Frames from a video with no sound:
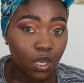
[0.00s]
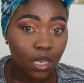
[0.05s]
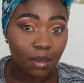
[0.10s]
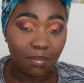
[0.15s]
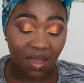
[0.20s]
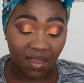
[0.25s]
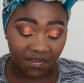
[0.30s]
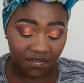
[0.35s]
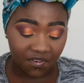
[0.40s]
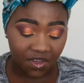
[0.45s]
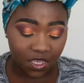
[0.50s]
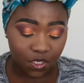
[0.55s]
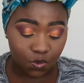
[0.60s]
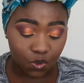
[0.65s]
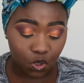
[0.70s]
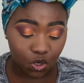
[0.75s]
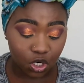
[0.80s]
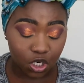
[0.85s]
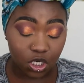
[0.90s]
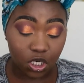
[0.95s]
my face,
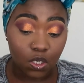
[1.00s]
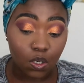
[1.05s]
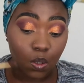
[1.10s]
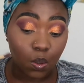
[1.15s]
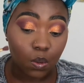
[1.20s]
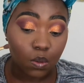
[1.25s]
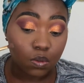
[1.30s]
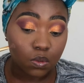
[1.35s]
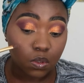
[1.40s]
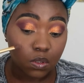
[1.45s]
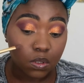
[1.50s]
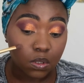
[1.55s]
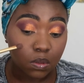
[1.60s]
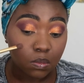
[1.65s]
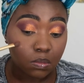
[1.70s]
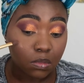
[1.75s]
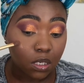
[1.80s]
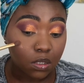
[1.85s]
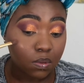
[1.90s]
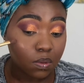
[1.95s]
we already know, is already
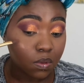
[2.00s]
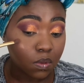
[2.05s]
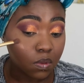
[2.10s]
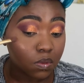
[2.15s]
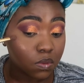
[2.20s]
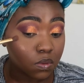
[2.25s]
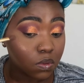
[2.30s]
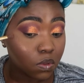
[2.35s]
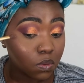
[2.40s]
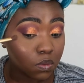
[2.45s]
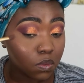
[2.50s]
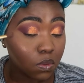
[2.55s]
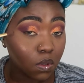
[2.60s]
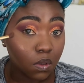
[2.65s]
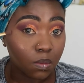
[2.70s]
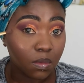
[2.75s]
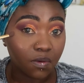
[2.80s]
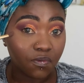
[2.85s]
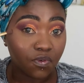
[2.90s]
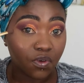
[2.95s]
matte. For those who don't know,
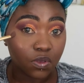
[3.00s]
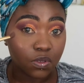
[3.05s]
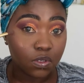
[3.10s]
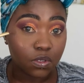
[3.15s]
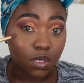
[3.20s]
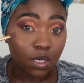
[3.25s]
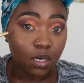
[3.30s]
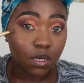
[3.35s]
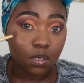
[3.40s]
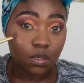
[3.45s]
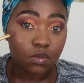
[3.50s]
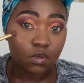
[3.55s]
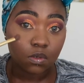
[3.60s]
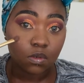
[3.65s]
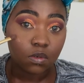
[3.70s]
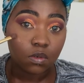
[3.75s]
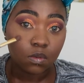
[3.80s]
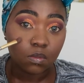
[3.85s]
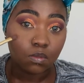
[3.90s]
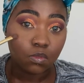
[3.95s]
my face is like
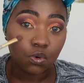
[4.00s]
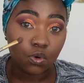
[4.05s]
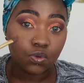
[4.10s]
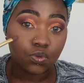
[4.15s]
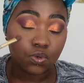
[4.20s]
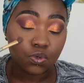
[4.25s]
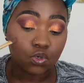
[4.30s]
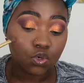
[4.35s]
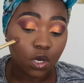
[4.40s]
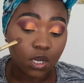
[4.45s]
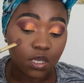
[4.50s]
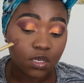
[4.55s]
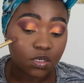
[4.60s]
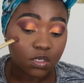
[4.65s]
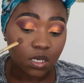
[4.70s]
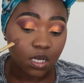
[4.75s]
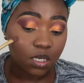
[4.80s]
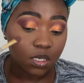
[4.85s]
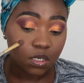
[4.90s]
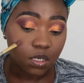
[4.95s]
more on the dry
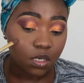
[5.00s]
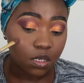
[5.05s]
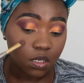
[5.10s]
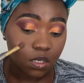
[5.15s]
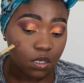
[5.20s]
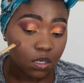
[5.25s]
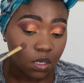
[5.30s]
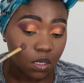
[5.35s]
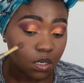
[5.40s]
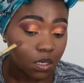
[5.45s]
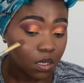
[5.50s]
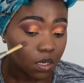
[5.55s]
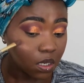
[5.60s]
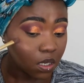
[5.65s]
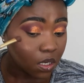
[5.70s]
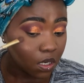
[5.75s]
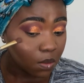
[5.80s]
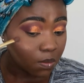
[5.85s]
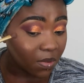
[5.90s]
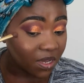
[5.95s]
side.
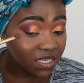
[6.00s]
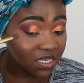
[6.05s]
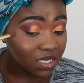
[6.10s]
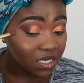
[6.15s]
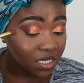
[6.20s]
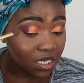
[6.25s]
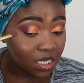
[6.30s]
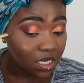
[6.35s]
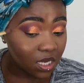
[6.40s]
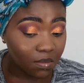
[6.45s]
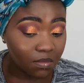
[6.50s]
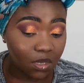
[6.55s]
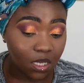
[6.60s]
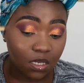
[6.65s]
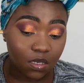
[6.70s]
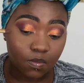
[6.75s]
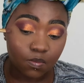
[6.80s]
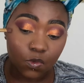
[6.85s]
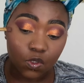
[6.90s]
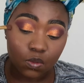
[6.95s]
My skin, I
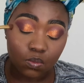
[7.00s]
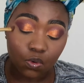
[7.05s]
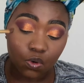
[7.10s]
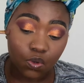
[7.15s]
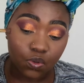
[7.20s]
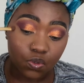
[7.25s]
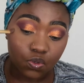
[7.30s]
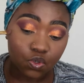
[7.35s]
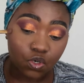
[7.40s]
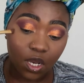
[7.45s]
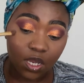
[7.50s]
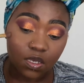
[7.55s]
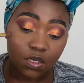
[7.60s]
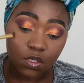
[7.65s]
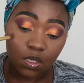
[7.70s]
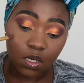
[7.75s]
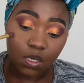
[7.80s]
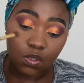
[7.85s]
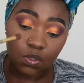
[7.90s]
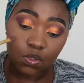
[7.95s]
mean, is more on the dry
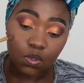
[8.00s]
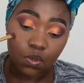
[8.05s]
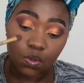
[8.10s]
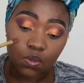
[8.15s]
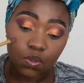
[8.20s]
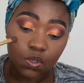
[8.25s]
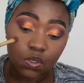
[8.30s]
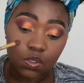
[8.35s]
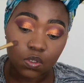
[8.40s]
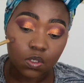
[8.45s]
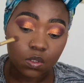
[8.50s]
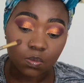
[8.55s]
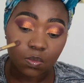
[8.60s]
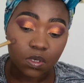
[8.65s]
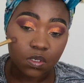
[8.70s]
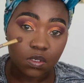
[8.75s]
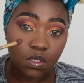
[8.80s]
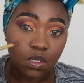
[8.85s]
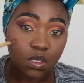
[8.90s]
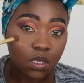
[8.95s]
side. So this is
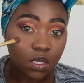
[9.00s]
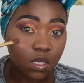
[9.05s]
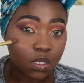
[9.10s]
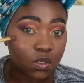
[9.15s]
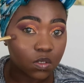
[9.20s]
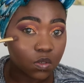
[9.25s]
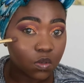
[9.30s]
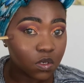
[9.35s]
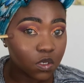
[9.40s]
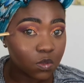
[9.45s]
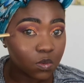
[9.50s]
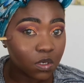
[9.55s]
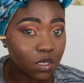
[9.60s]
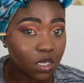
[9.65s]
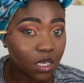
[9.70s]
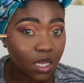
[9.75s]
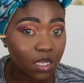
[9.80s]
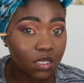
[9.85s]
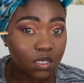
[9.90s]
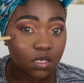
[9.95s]
basically as good as we
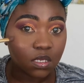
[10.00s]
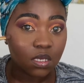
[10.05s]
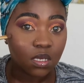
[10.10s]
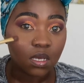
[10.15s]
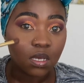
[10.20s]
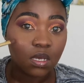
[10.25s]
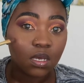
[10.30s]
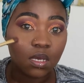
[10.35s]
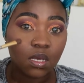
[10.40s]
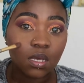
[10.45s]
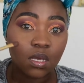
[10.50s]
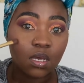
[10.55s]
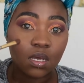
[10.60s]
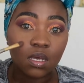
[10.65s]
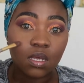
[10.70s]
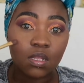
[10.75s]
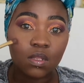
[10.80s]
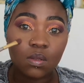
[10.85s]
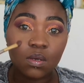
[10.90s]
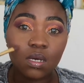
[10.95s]
get.
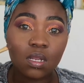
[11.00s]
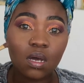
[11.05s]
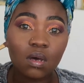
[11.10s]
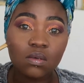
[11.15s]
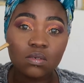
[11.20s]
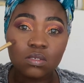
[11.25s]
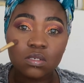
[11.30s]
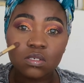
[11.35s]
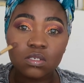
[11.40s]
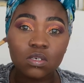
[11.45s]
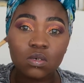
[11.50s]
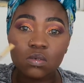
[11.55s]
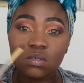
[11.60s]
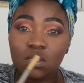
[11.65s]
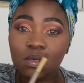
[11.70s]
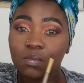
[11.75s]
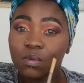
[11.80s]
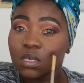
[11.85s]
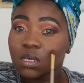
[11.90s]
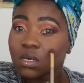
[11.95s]
Look at how she shows
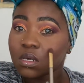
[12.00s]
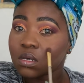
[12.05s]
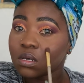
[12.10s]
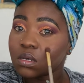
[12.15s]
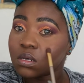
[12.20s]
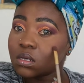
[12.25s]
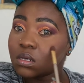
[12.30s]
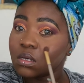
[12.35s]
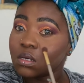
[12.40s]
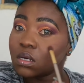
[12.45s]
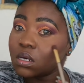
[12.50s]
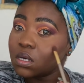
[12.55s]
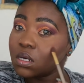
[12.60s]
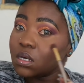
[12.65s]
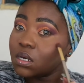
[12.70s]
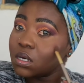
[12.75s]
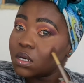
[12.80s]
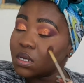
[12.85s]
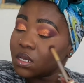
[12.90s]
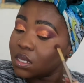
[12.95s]
up here.
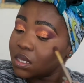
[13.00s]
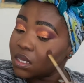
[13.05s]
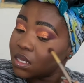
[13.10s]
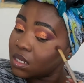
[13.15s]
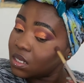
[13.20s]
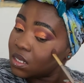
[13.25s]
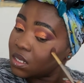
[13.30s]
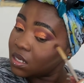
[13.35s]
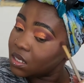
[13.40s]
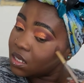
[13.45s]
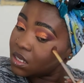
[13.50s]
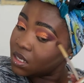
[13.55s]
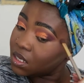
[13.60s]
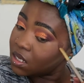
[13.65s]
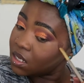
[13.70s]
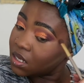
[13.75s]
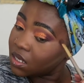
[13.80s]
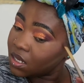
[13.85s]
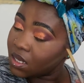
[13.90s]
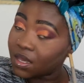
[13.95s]
Hi,
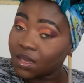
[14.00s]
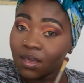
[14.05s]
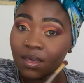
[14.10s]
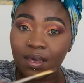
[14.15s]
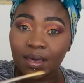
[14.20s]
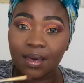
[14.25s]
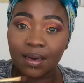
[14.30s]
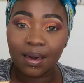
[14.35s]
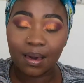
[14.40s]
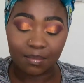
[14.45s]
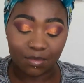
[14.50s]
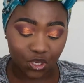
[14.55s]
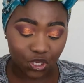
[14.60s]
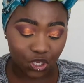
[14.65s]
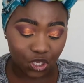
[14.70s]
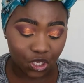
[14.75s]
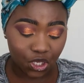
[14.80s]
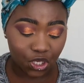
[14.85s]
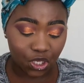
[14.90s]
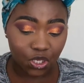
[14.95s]
I'm
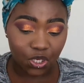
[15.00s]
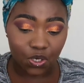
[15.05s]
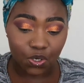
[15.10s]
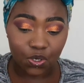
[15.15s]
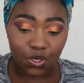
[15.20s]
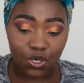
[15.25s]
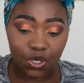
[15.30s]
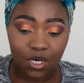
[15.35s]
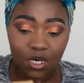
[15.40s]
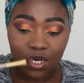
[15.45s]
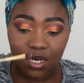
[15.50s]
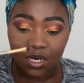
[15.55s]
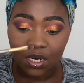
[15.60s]
here.